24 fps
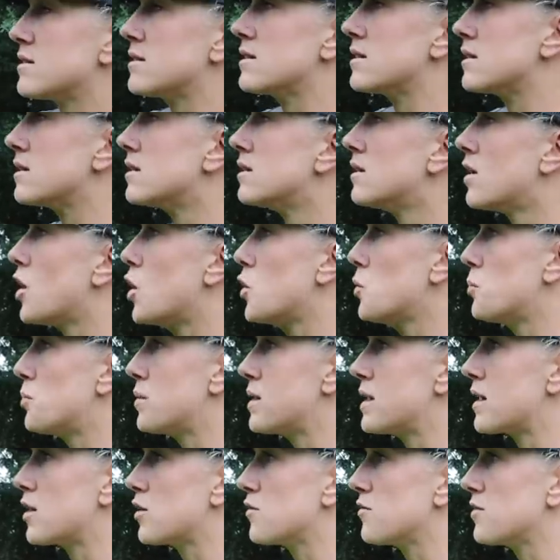the
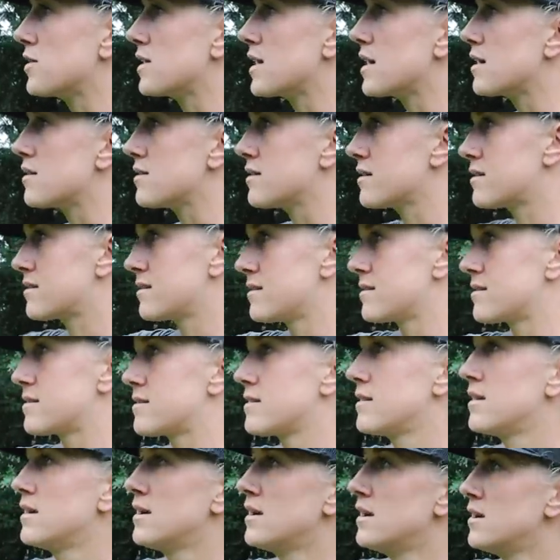opening over there. This
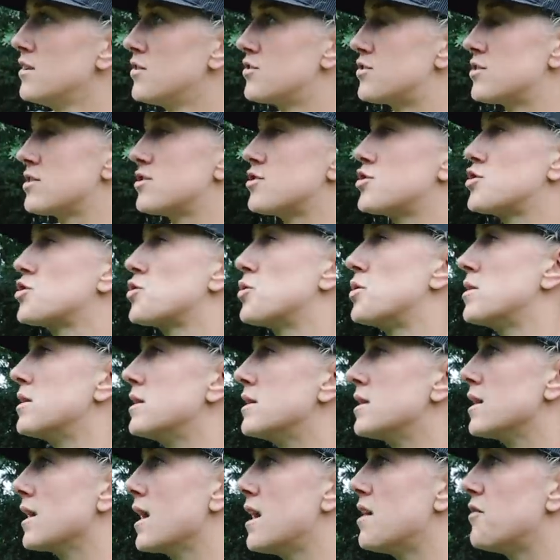is just short
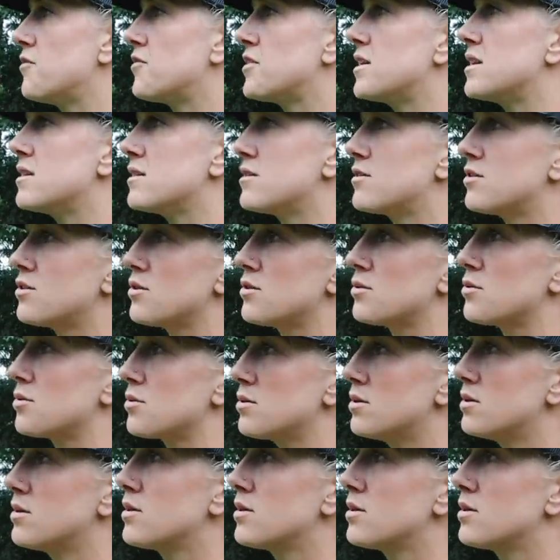and left into